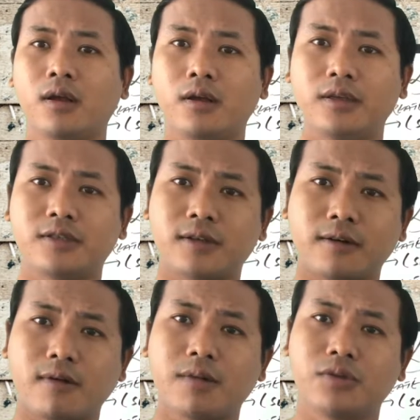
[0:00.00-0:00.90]

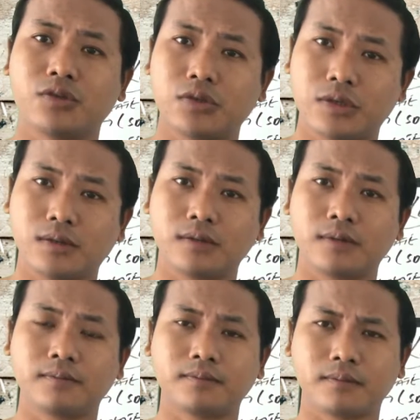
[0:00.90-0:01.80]
Instagram, your social
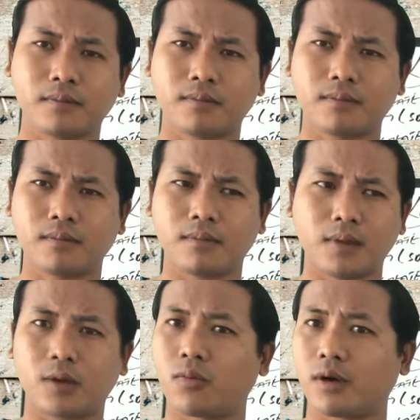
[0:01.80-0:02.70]

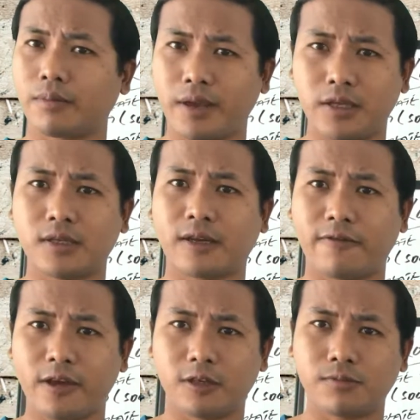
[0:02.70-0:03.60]
network page like
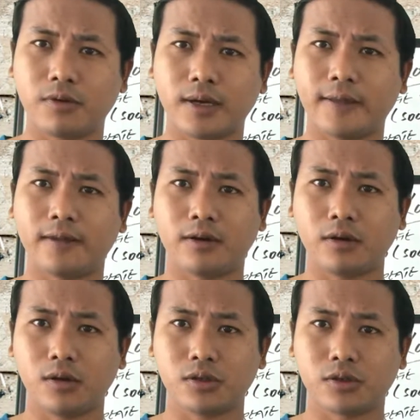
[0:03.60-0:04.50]
Facebook, and then
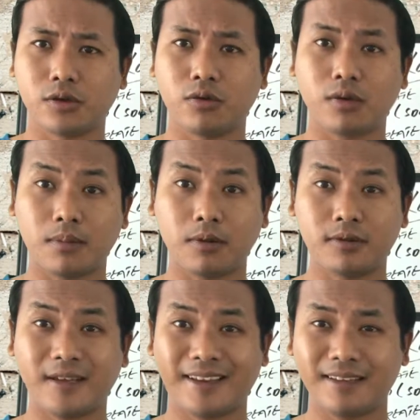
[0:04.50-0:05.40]
also you
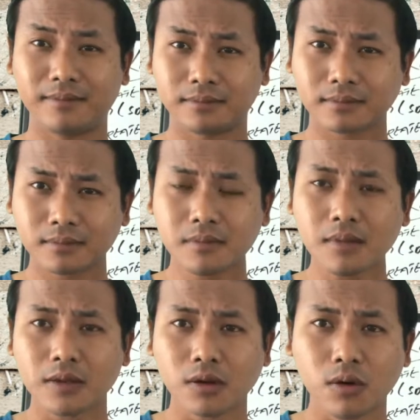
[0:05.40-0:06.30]
upload
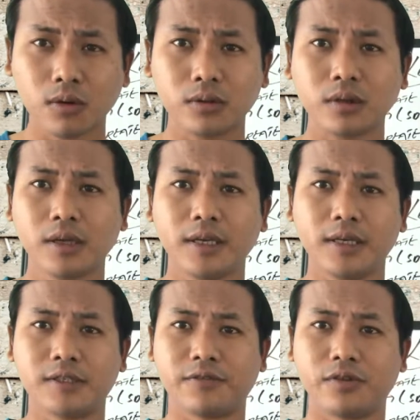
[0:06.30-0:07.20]
the whole
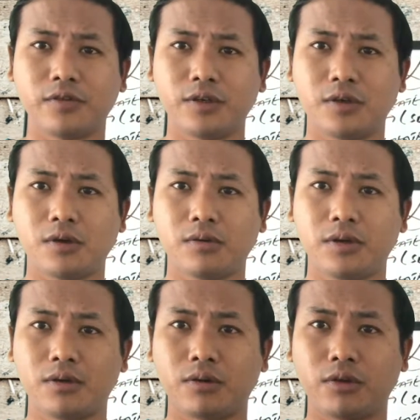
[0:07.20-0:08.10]
interview video
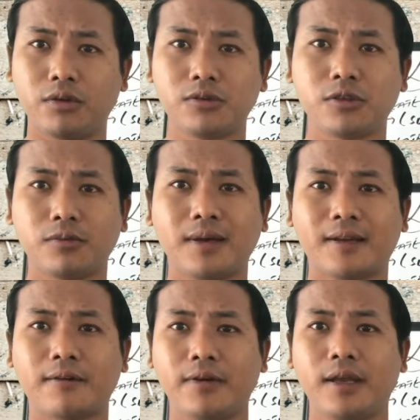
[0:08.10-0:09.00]
in your YouTube
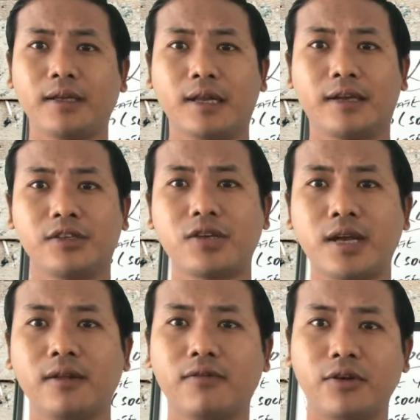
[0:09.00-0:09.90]
and create like a
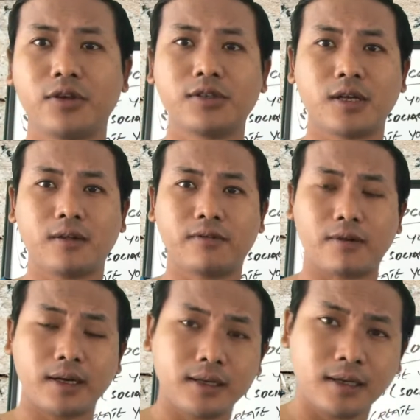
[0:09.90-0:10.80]
channel for yourself,
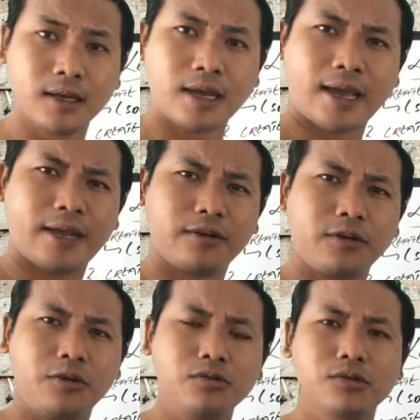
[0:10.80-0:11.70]
right? And
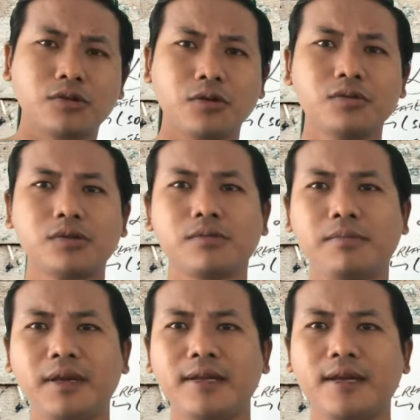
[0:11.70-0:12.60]
use those
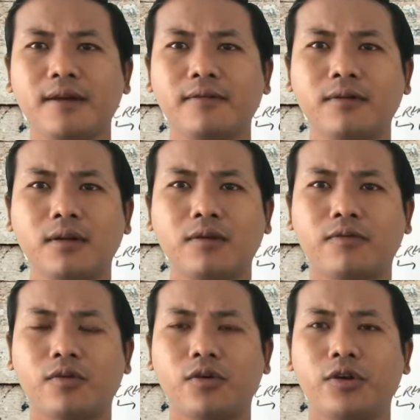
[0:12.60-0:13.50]
media
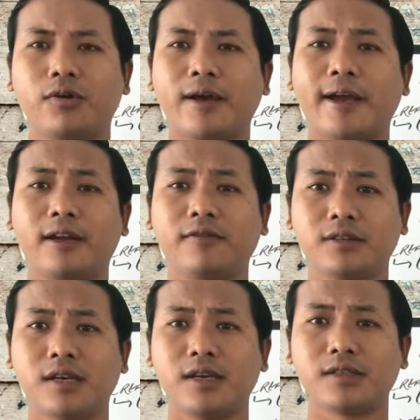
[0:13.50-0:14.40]
for your ad
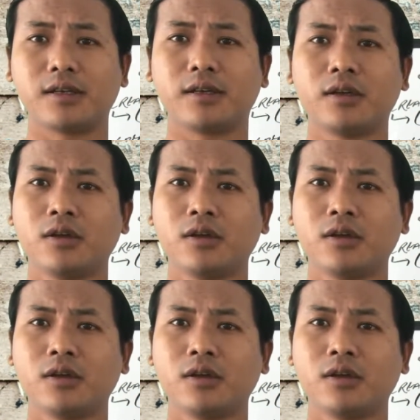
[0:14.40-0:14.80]
advertising.